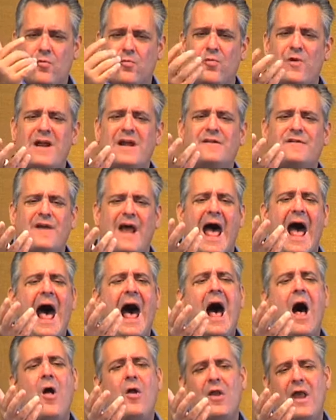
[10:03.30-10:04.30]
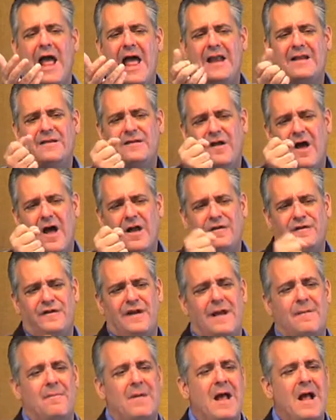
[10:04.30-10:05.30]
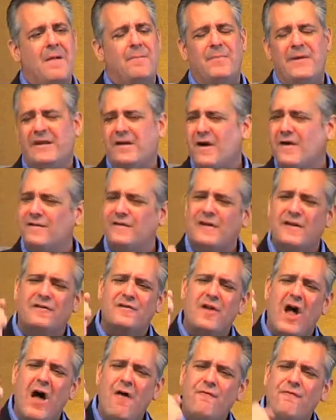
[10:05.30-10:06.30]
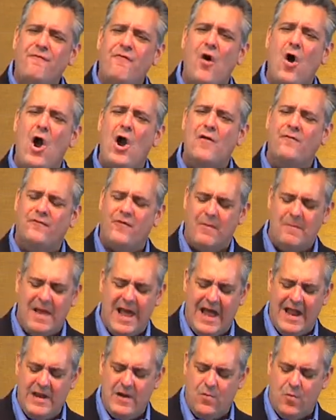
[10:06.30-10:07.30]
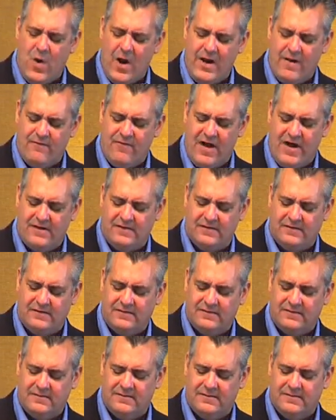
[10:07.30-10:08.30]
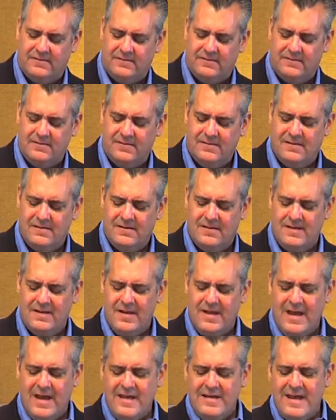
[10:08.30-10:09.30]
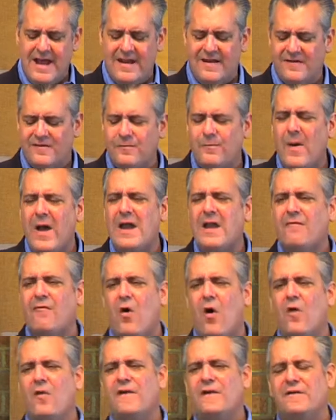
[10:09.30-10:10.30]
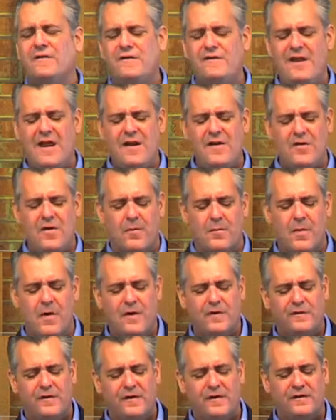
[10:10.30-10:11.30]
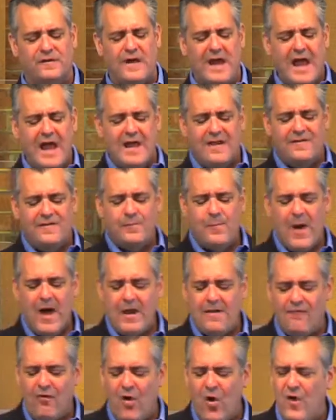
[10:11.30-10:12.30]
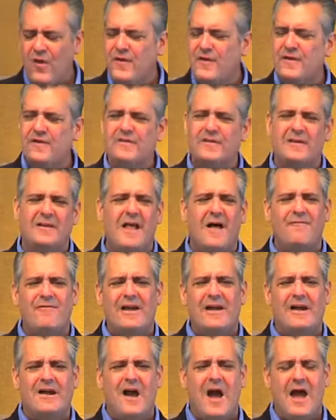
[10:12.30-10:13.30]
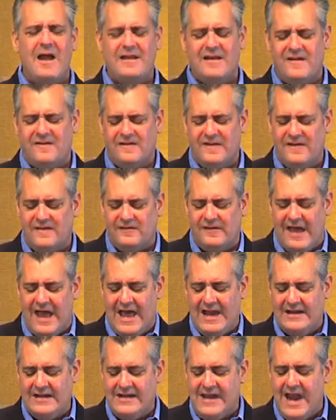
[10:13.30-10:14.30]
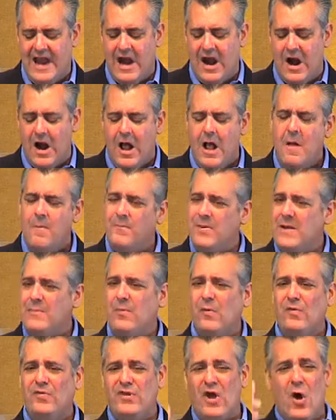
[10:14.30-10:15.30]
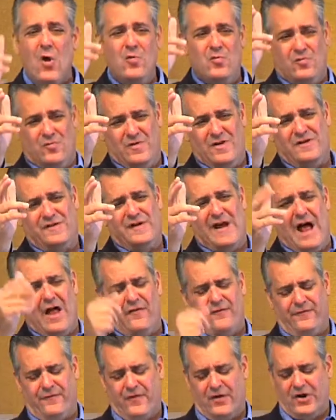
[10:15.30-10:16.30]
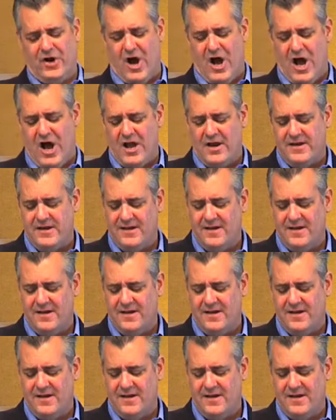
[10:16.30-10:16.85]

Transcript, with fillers: reach out and touch him because he's not far from any one of us. Yet, in spite of all these tender mercies, in spite of all these loving kindnesses and care, people don't reach out for God.